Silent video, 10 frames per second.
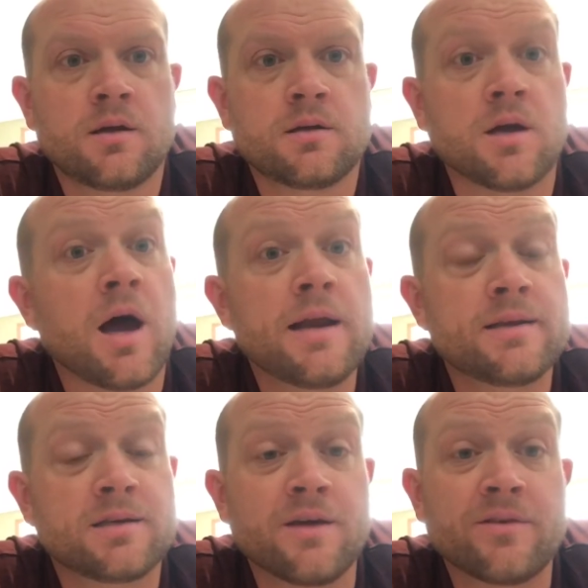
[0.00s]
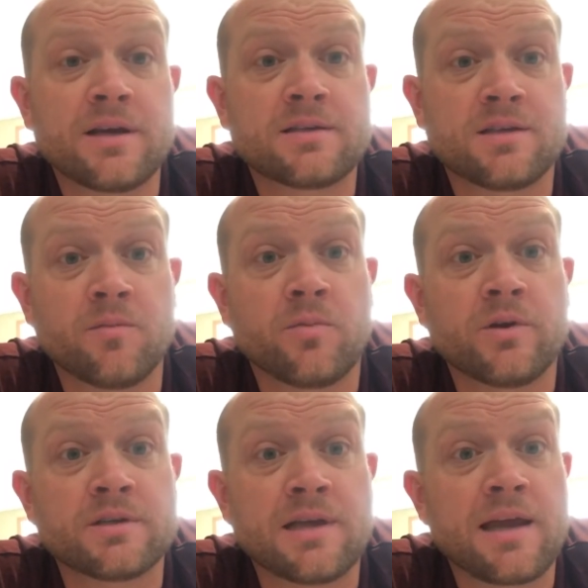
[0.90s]
God has given us
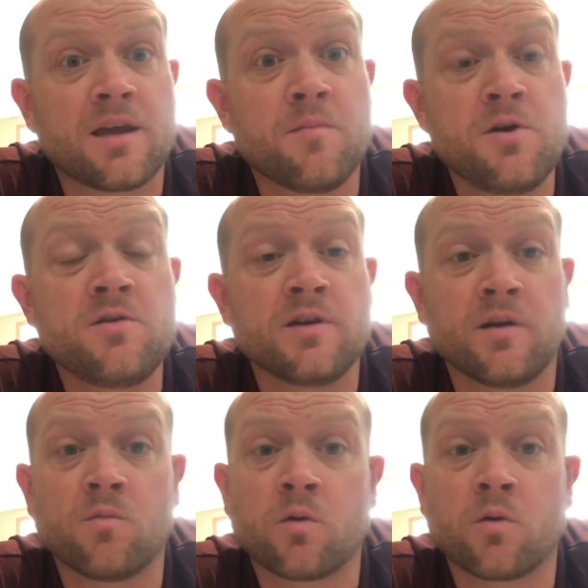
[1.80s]
symbols like communion,